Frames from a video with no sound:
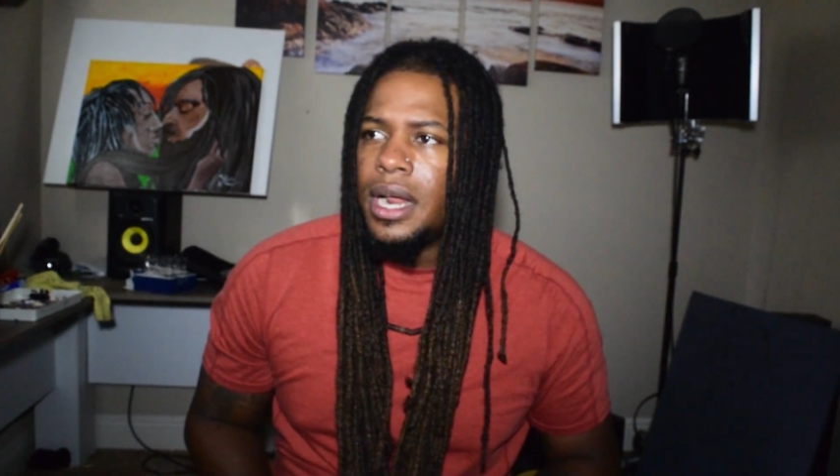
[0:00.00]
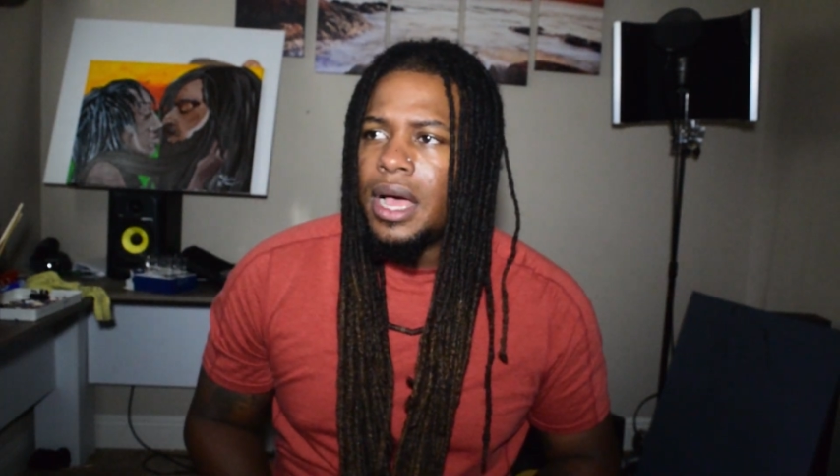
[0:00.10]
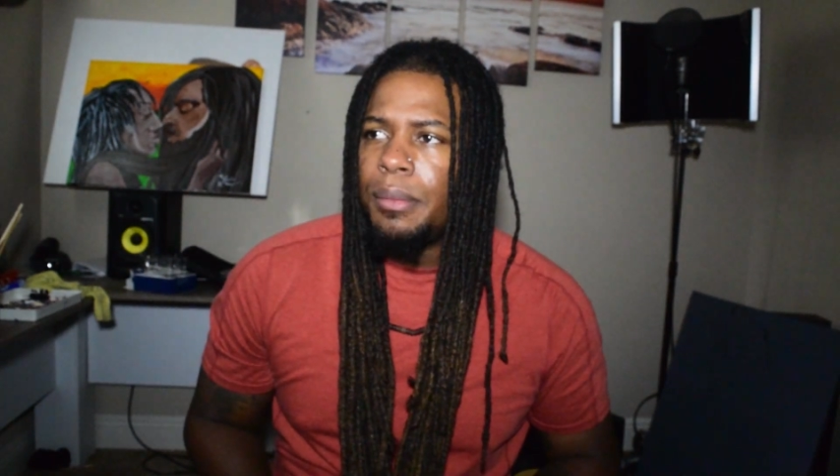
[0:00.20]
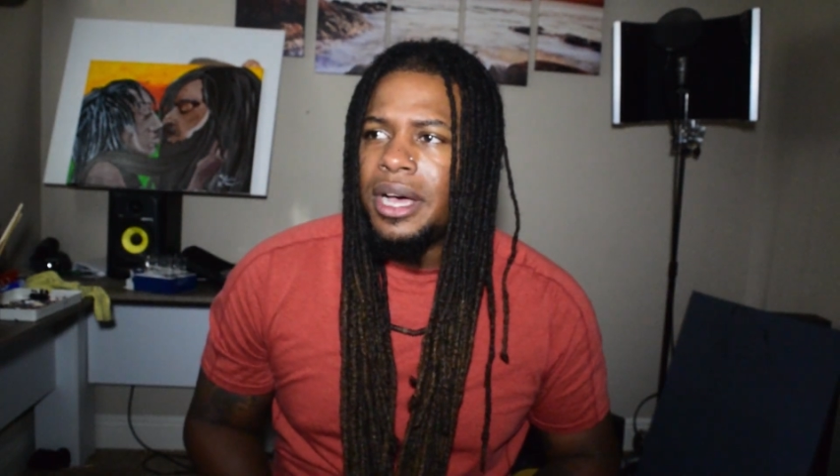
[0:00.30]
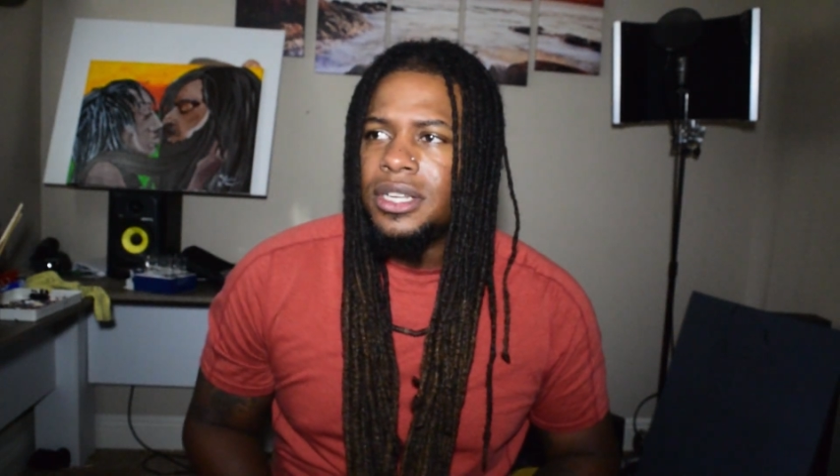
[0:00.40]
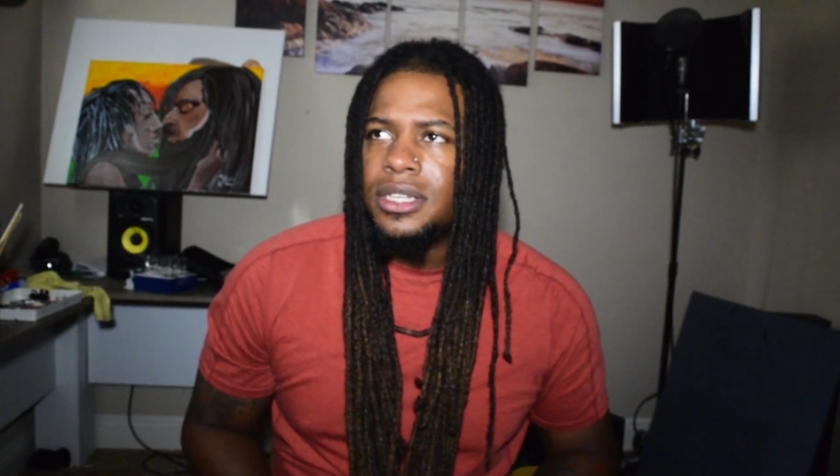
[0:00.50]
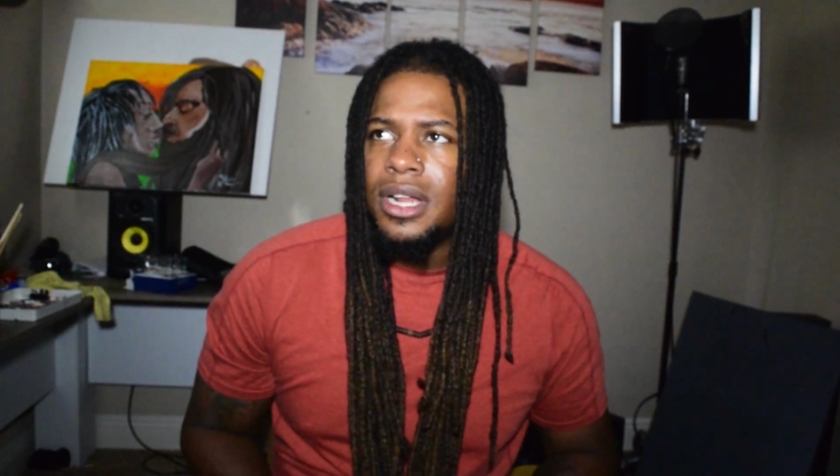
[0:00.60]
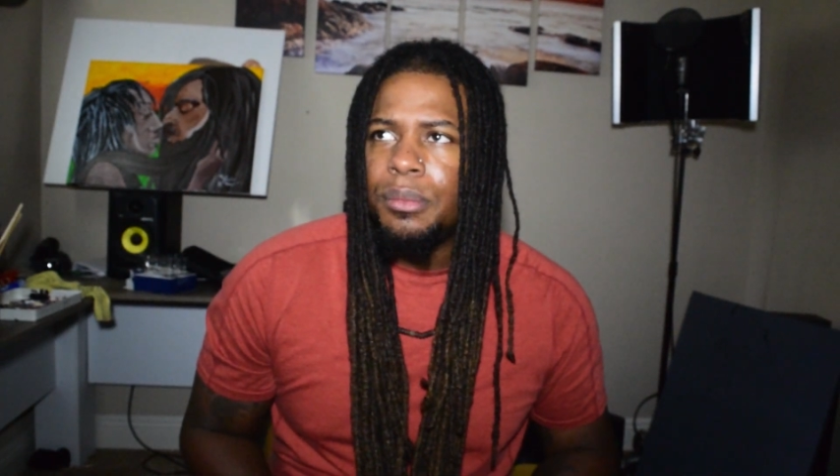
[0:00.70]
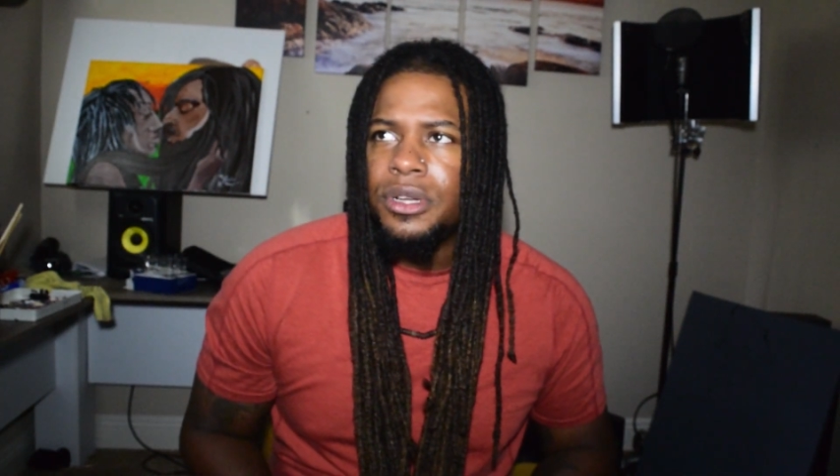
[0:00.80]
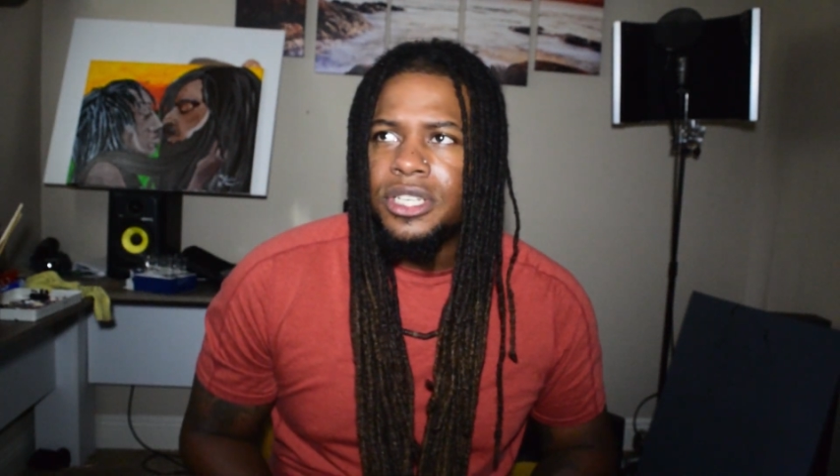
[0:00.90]
I'm
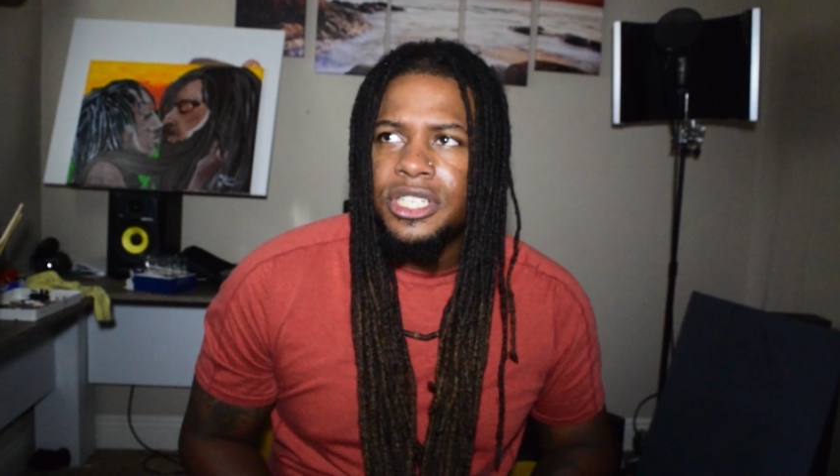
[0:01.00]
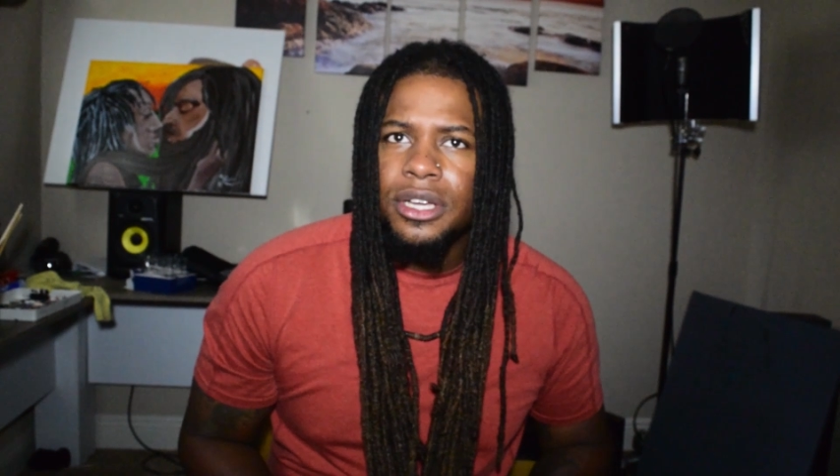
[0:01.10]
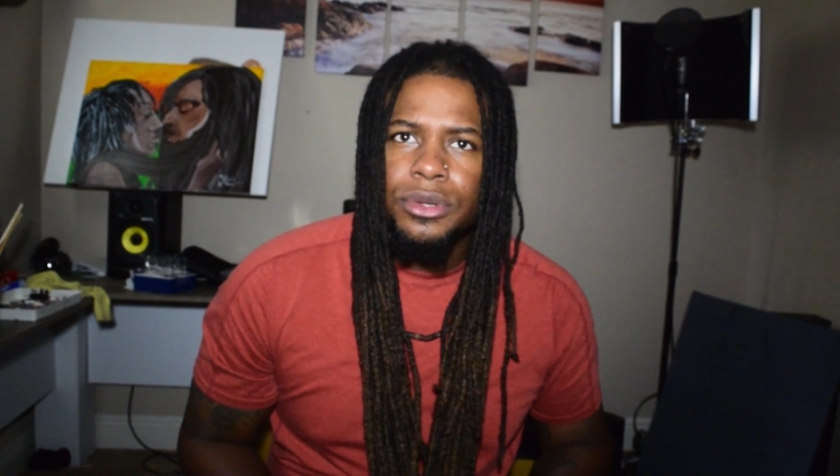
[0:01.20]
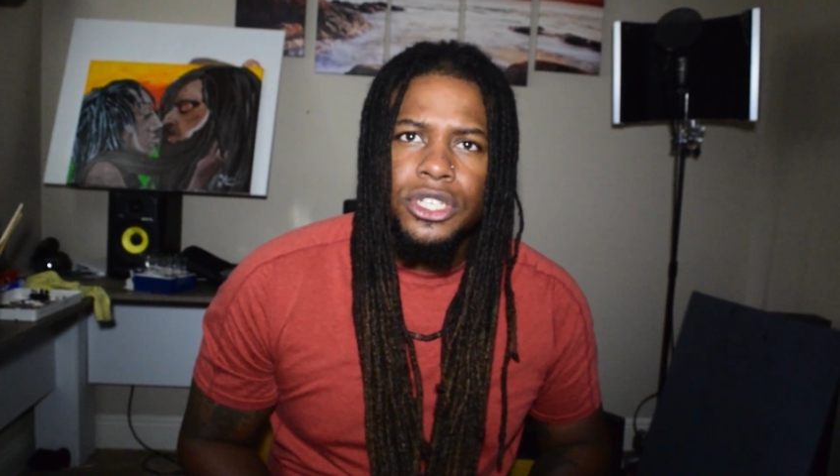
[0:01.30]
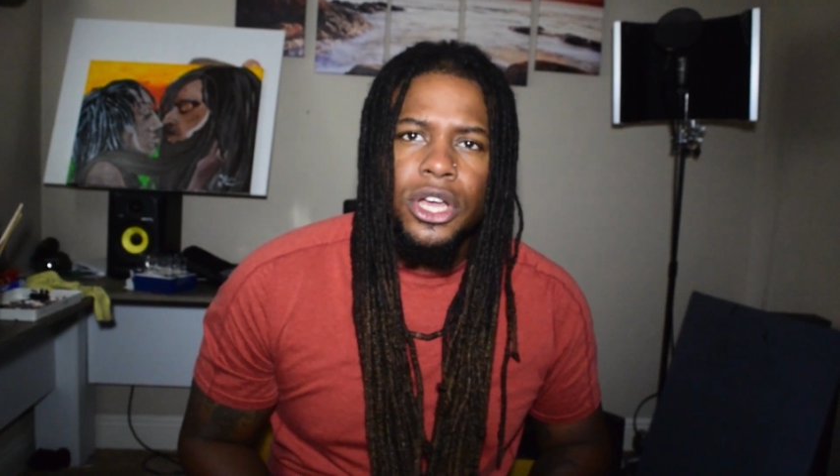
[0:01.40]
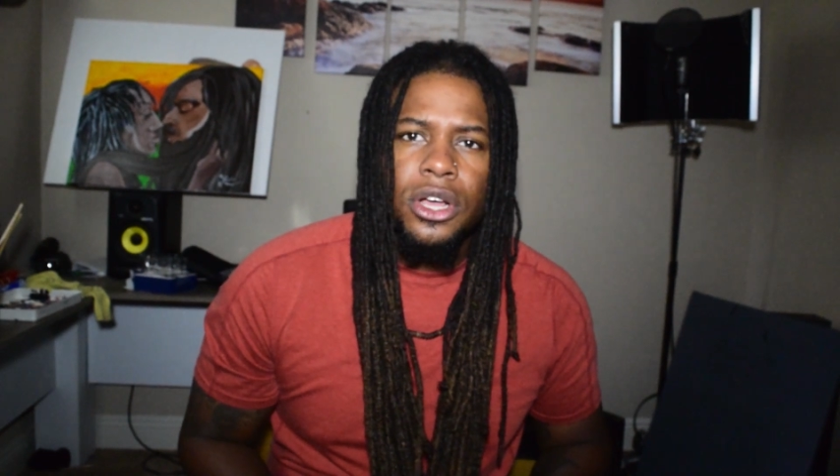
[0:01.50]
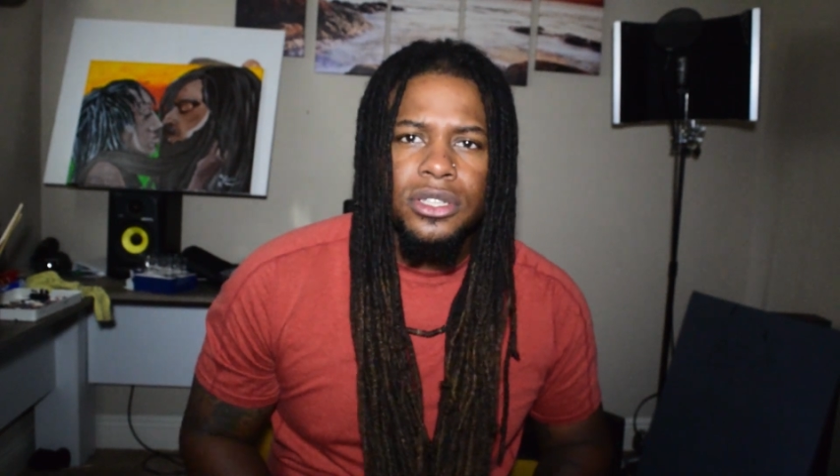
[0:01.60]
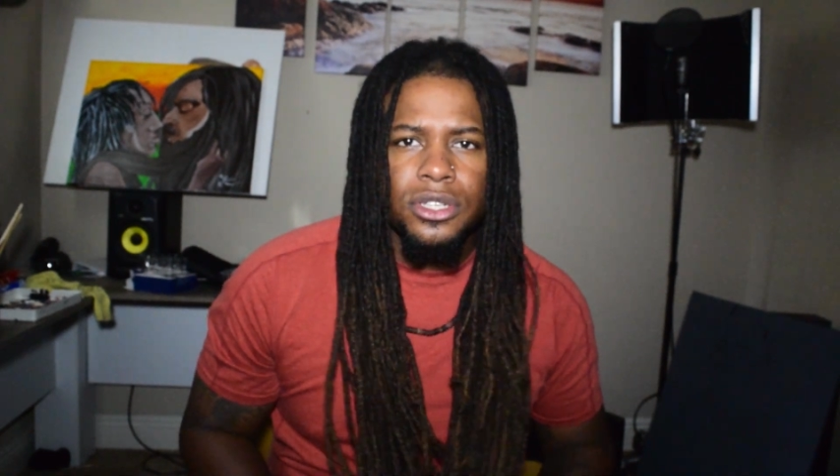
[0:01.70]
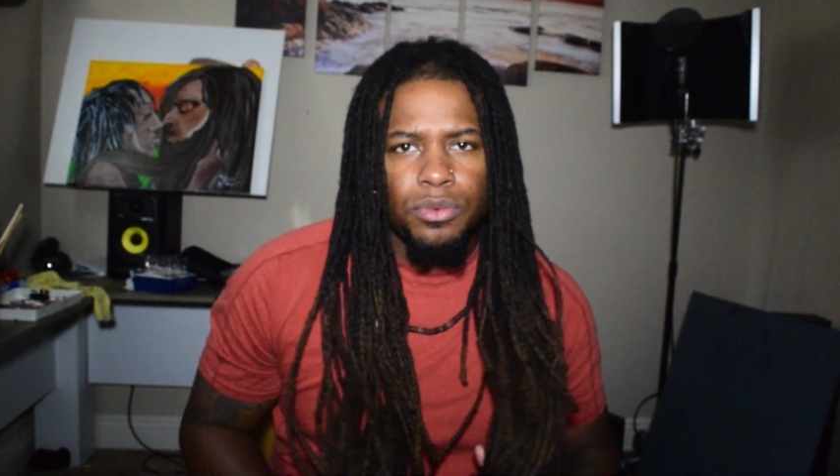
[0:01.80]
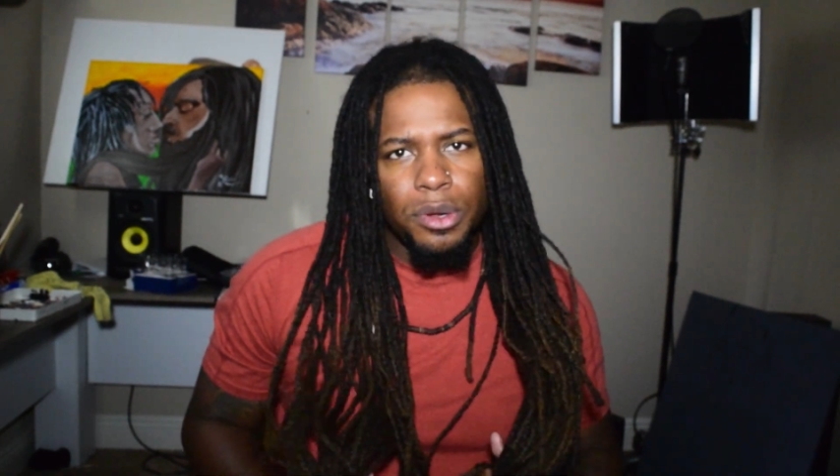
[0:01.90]
gonna share with y'all some